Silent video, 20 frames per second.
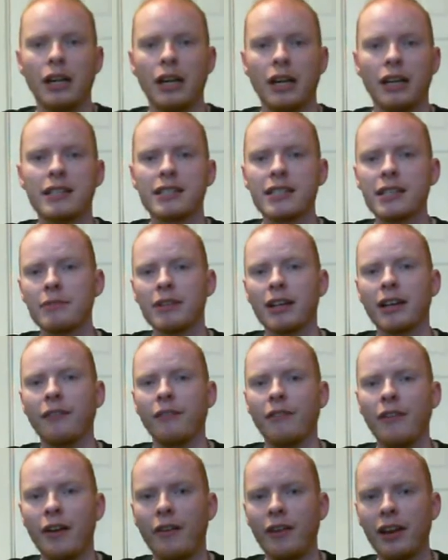And it seems like a
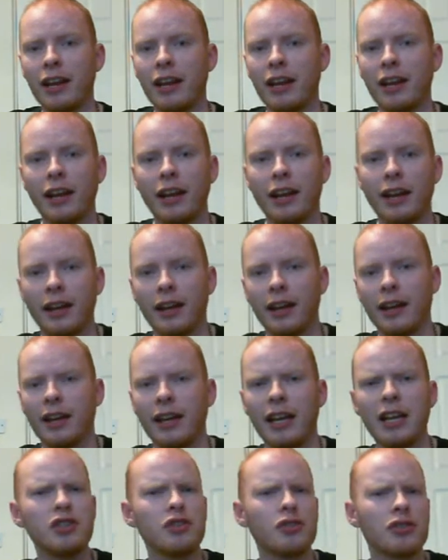very
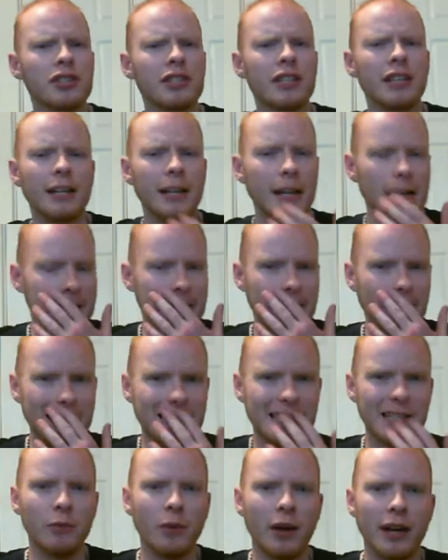interesting and
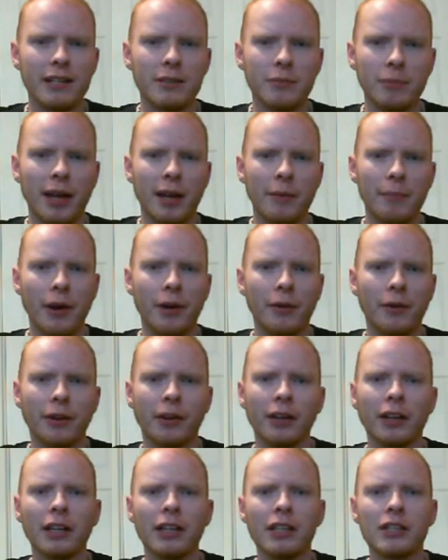exciting way to play
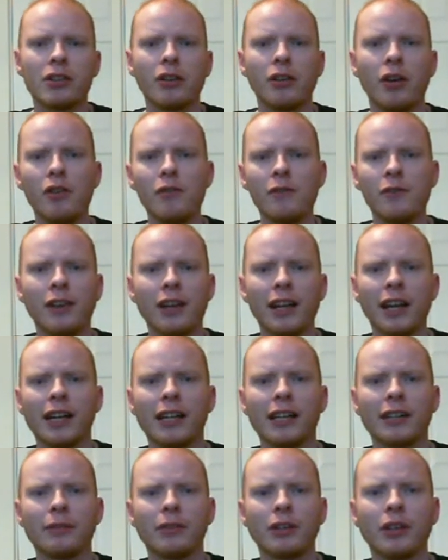poker. So hopefully
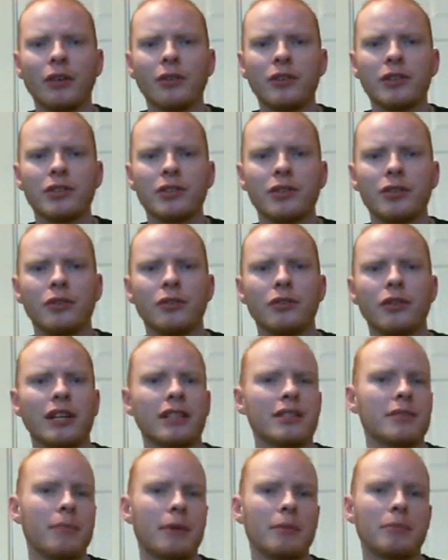I'm going to
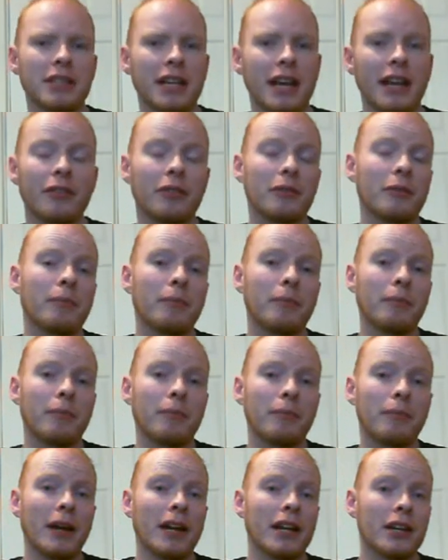get some people together and
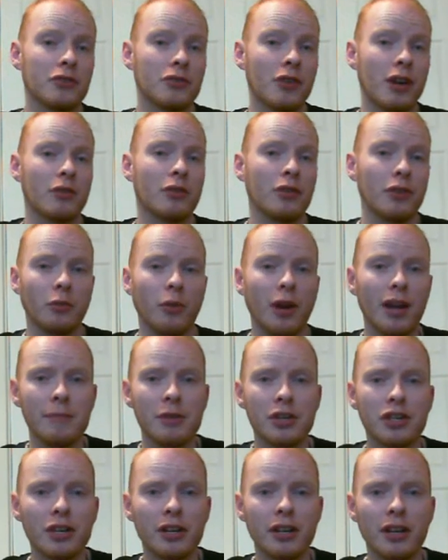make a Dreadnerd away
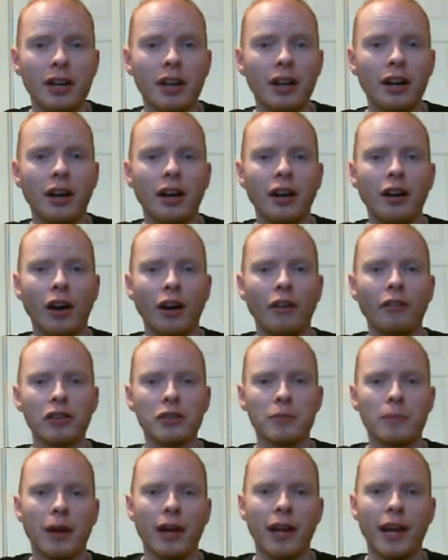mission of
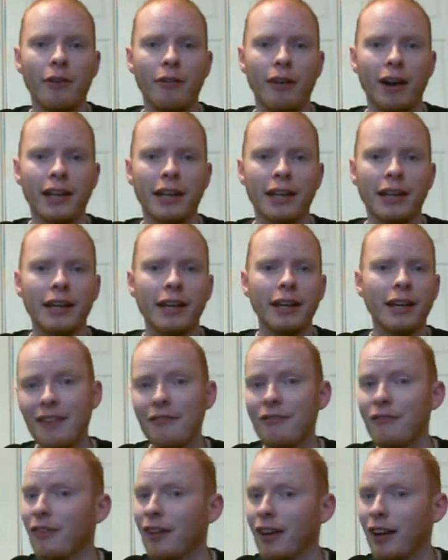us playing Rake.
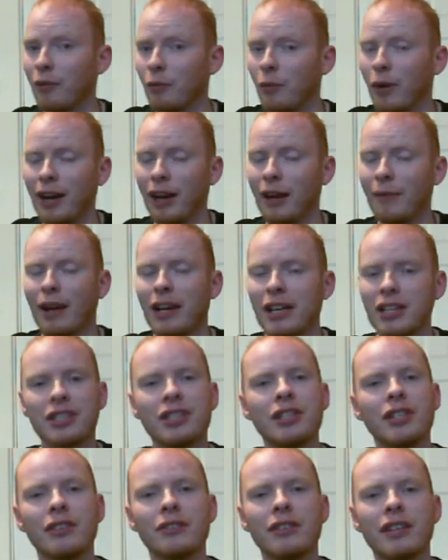If and when I manage
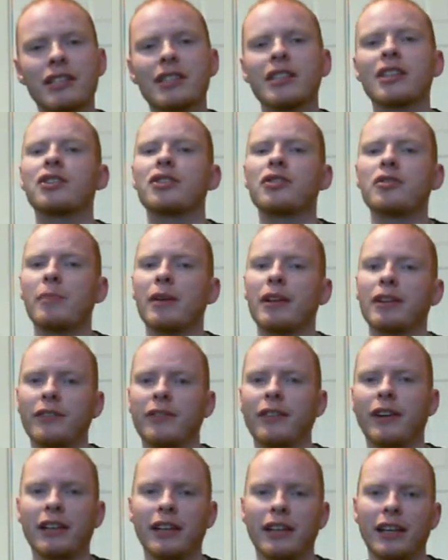to do this, then you should be able
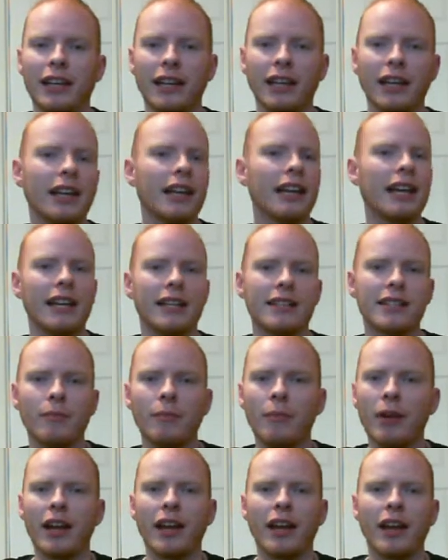to find a link here
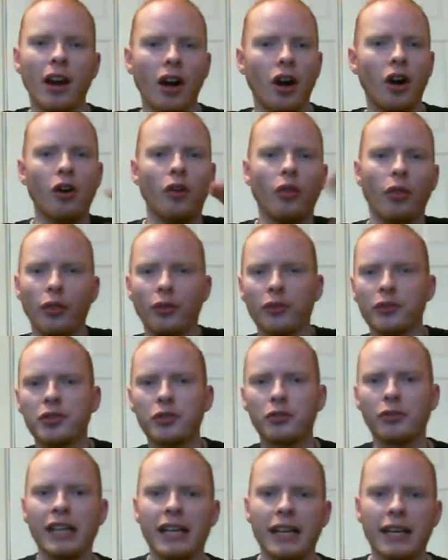somewhere on the
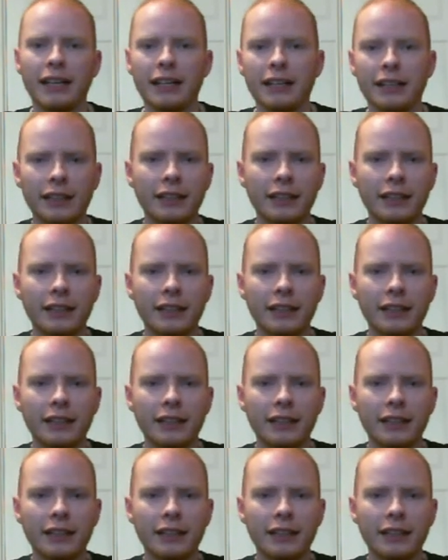screen.